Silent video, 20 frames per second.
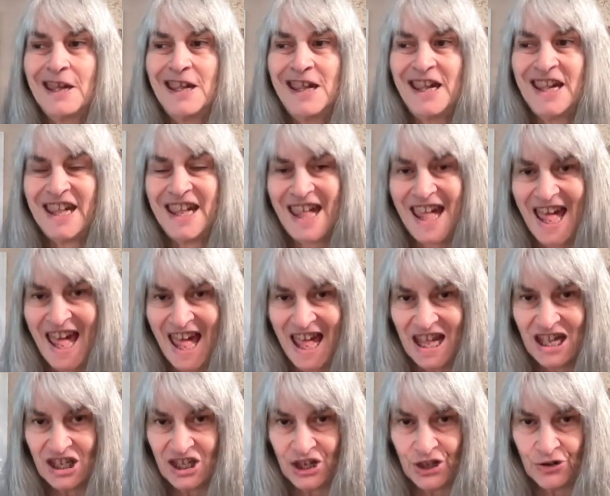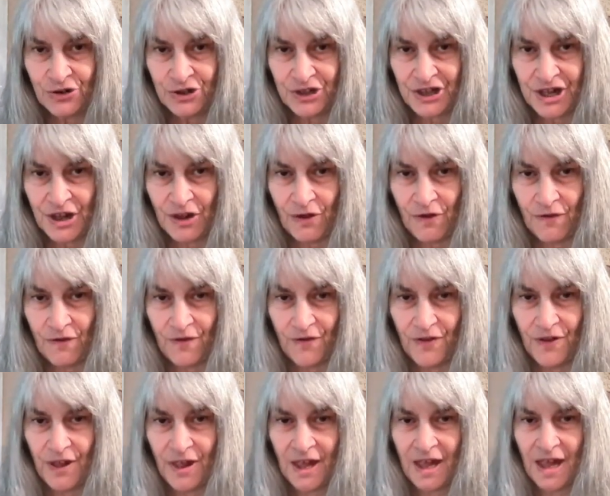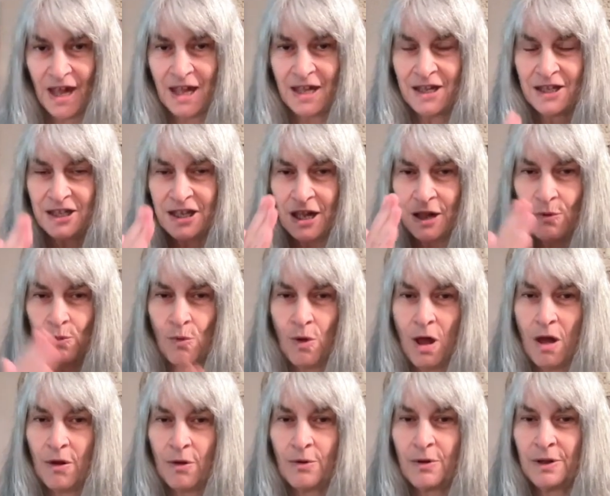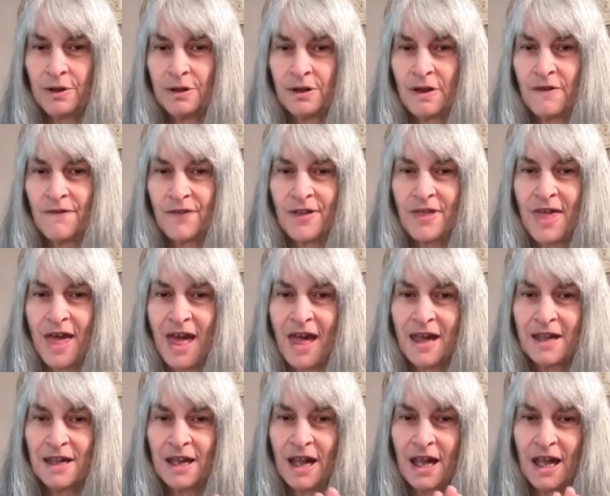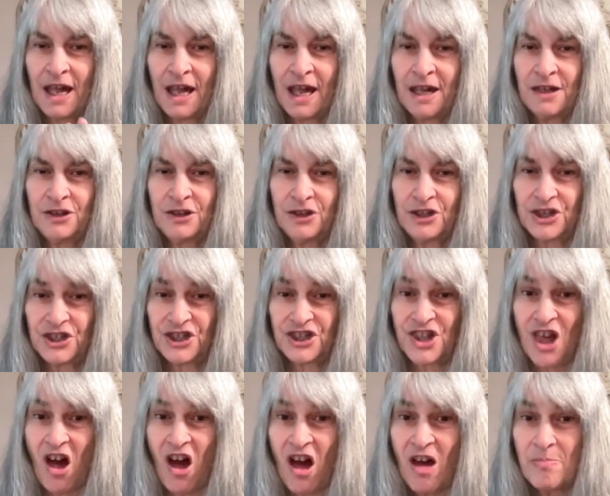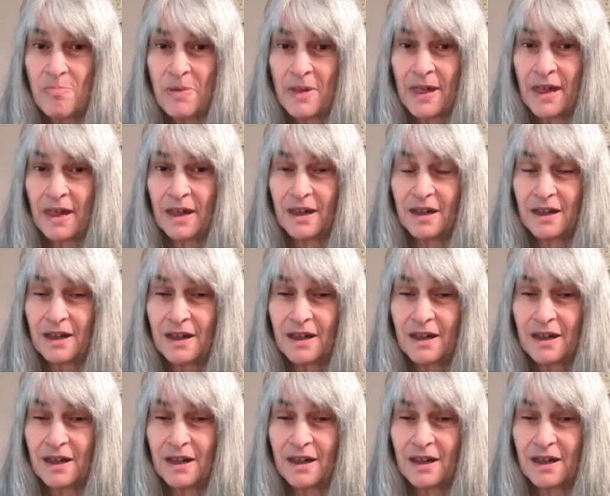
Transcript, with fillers: you catch yourself and you say, Whoa, enough of that. And you stop it